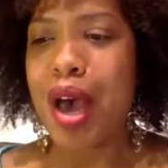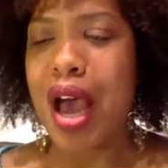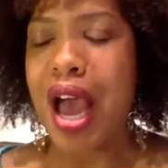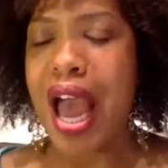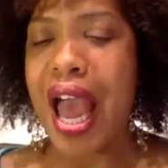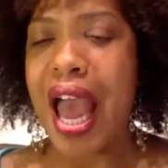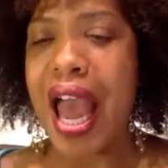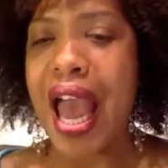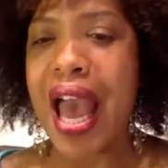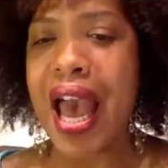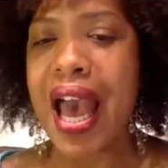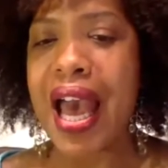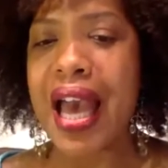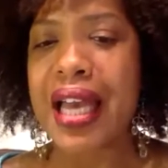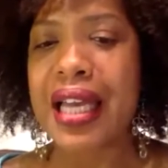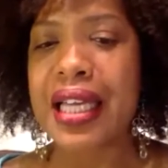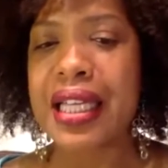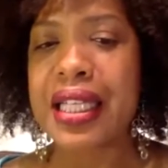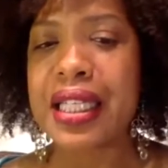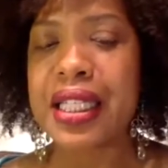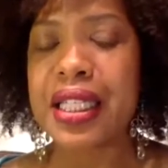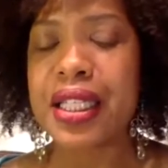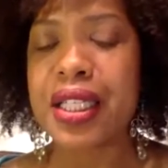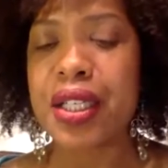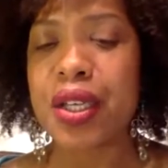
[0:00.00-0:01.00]

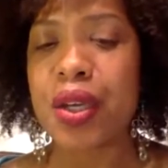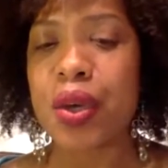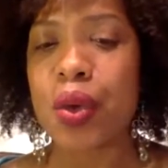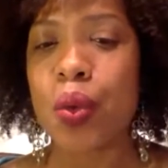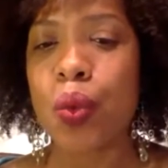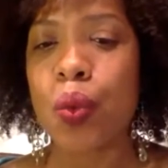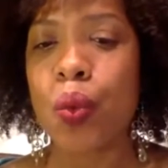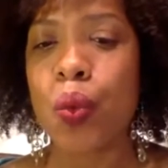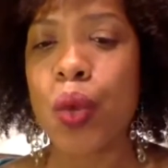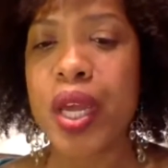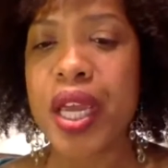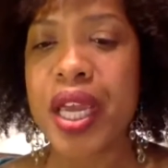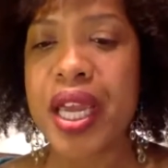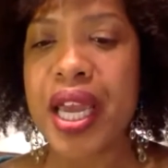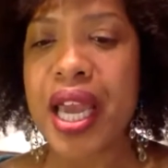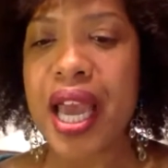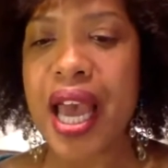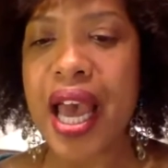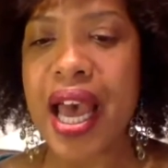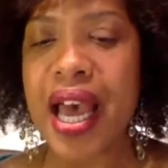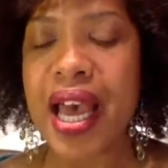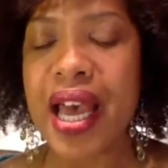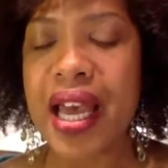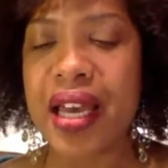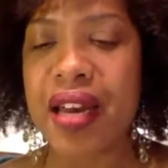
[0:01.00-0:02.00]
And we
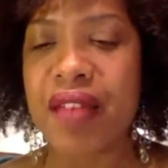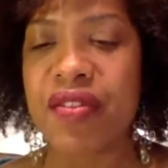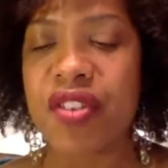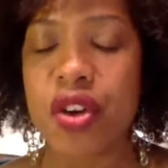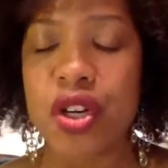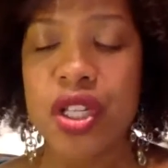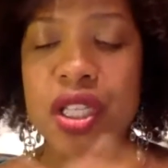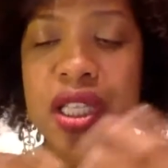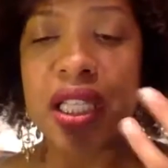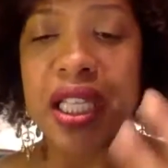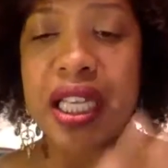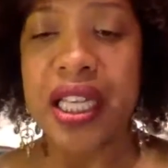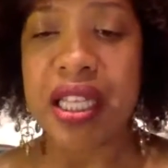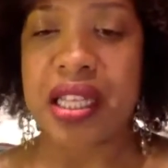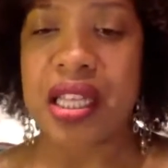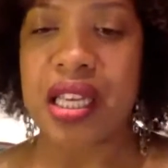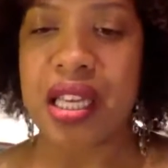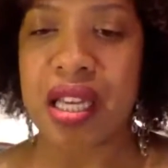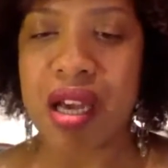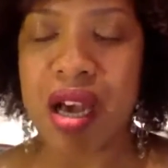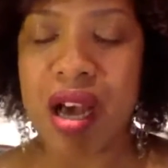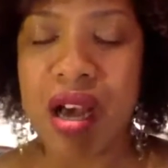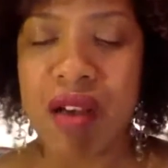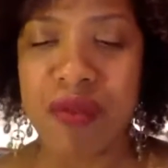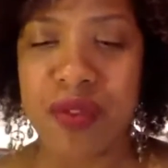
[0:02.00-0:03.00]
had a very lengthy
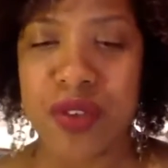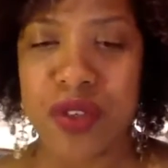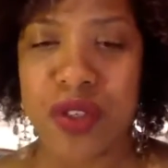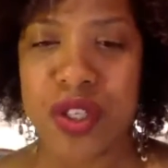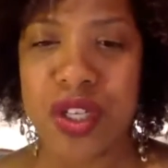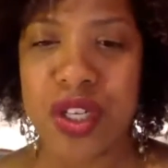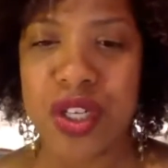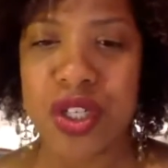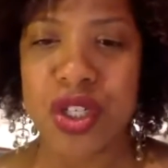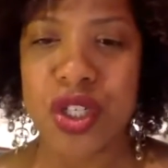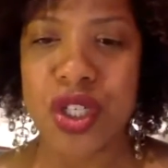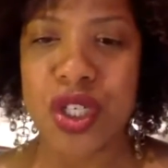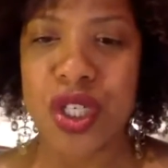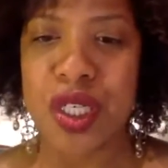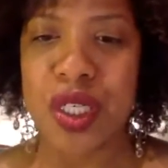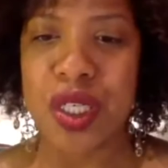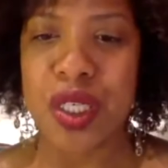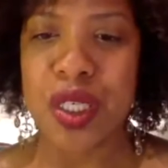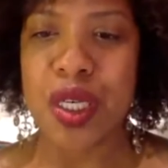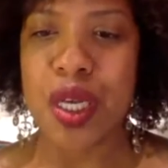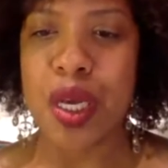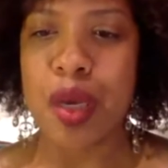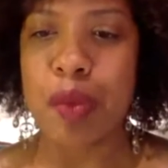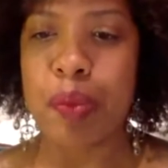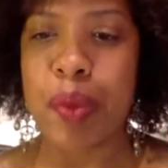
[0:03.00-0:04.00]
conversation
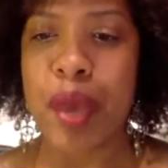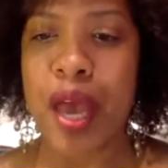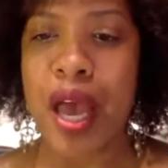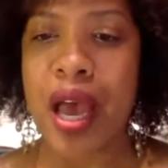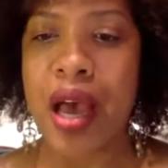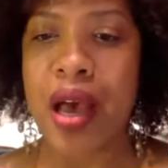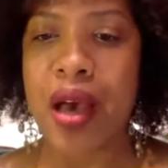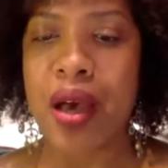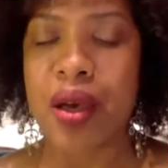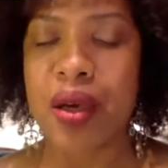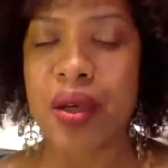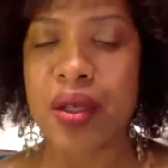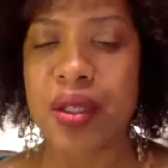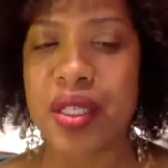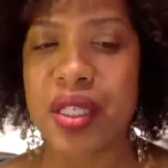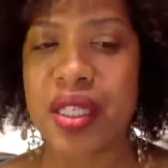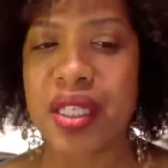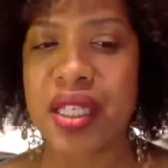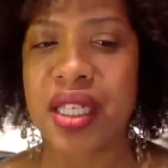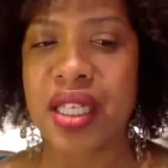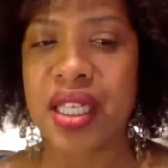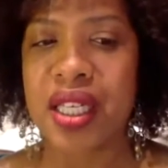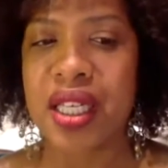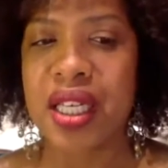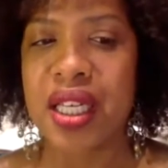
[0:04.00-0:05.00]
about
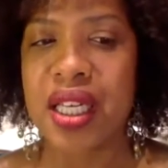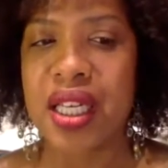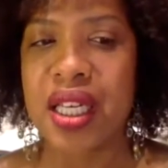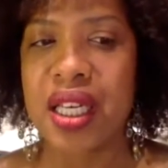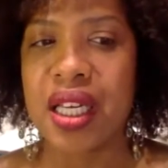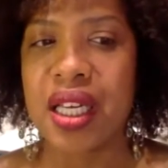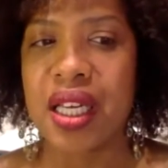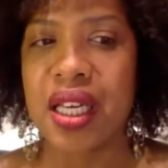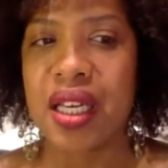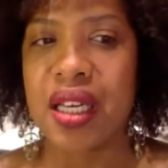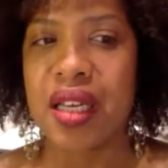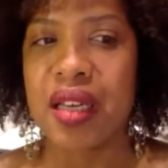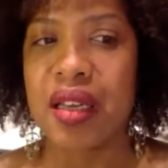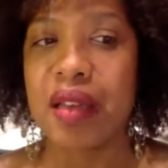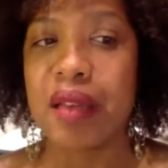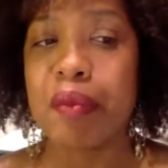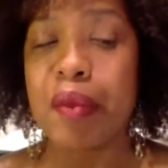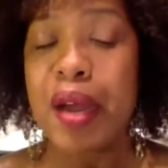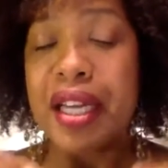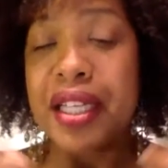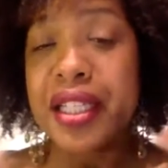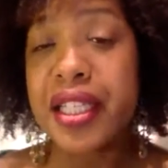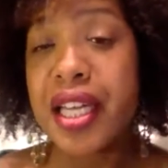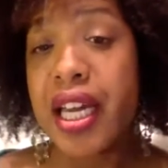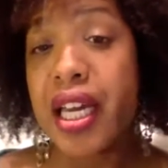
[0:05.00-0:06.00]

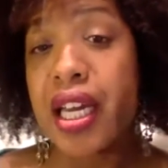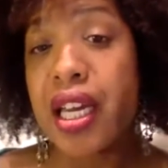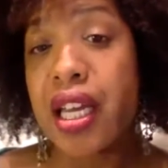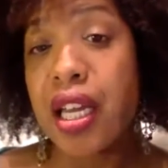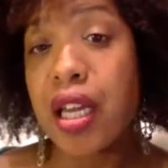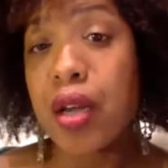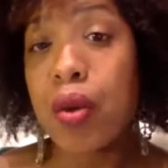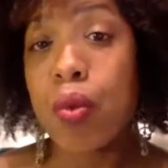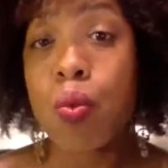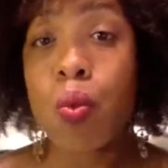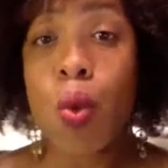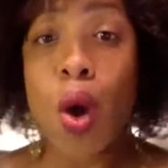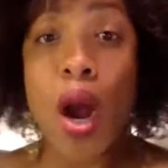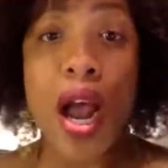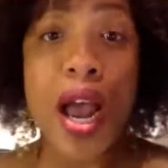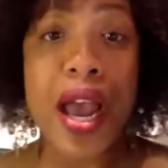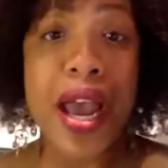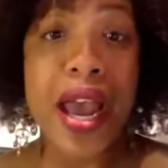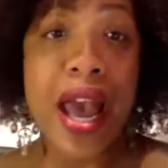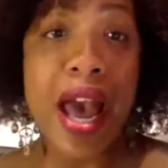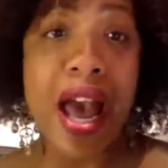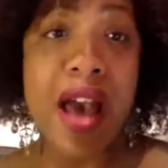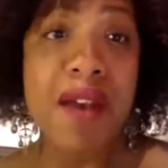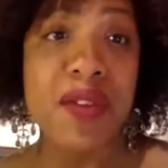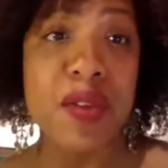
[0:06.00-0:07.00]
my dating, why I
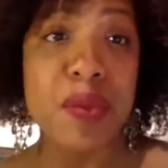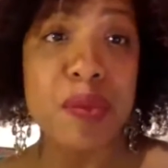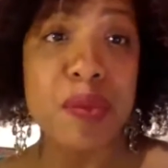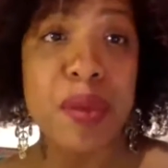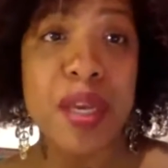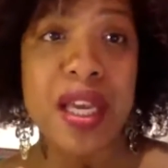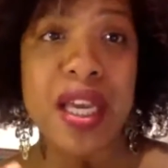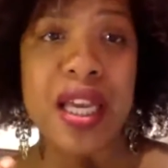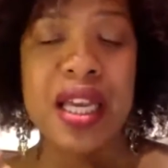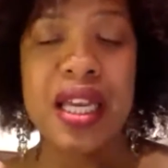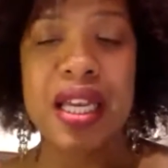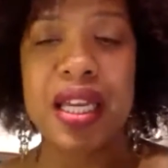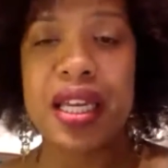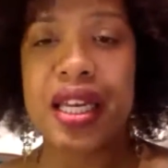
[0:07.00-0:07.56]
haven't been,